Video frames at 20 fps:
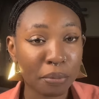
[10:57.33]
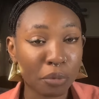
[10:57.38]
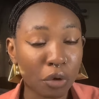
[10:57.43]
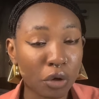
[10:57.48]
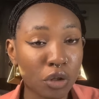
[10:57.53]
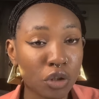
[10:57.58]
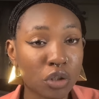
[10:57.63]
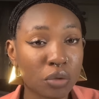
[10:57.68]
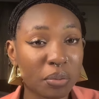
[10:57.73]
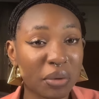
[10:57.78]
I'm
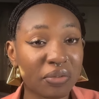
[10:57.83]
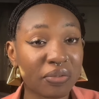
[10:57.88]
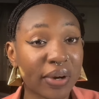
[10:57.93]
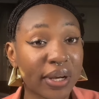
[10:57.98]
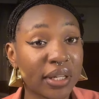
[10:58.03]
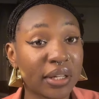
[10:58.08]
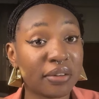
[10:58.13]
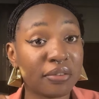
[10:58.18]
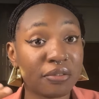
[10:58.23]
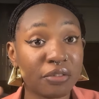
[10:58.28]
going to be
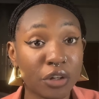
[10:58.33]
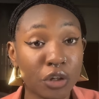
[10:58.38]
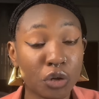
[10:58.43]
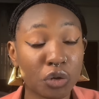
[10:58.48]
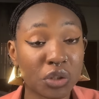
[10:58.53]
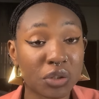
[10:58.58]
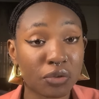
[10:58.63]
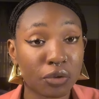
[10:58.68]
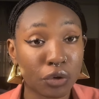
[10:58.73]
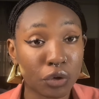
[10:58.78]
finding
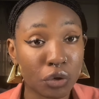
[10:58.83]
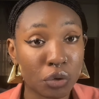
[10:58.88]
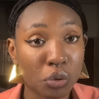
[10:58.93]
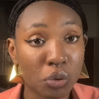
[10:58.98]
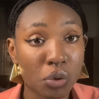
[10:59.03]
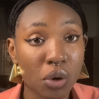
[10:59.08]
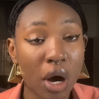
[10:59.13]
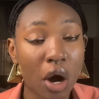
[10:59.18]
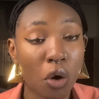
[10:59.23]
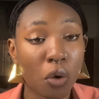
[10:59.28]
videos for
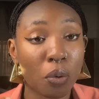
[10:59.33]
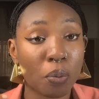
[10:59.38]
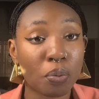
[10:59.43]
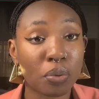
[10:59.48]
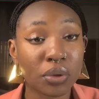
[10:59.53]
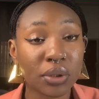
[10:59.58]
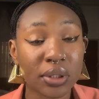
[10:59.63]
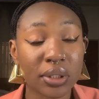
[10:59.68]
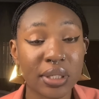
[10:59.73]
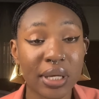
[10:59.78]
you. I'll
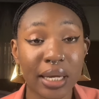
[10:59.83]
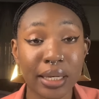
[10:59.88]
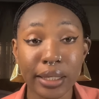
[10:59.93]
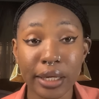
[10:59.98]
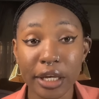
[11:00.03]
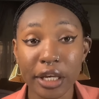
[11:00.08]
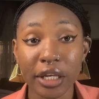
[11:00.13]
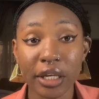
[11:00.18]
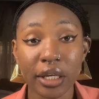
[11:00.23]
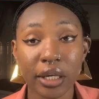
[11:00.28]
put their
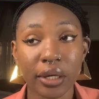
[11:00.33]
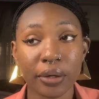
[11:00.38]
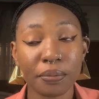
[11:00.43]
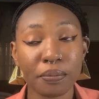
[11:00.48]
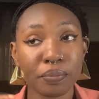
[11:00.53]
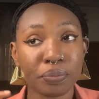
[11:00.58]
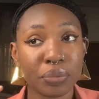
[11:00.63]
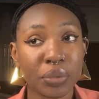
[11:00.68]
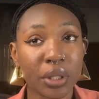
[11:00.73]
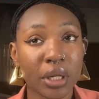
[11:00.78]
link
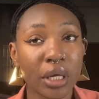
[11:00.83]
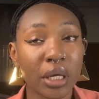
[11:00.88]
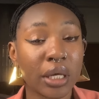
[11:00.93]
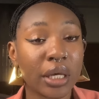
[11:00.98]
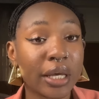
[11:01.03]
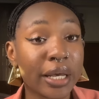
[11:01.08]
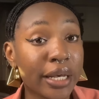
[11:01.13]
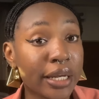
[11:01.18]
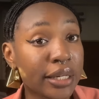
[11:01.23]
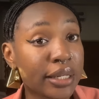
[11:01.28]

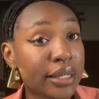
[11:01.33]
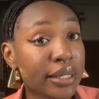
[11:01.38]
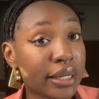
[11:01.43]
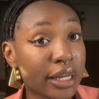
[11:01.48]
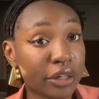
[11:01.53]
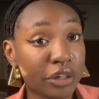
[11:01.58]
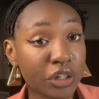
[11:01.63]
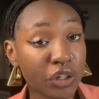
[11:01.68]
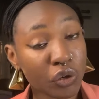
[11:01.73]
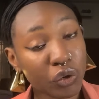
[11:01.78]
in
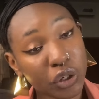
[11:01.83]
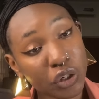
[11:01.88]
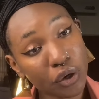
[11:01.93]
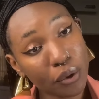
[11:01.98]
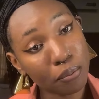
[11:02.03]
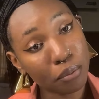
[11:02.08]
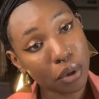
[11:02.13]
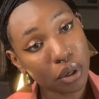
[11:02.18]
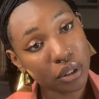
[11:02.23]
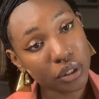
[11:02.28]
the
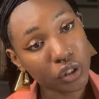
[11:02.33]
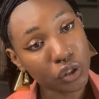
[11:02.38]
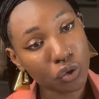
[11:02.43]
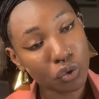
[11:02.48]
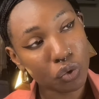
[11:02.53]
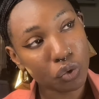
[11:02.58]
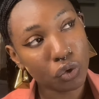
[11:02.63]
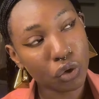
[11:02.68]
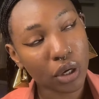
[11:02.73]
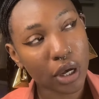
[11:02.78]
description box
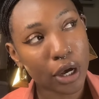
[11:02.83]
so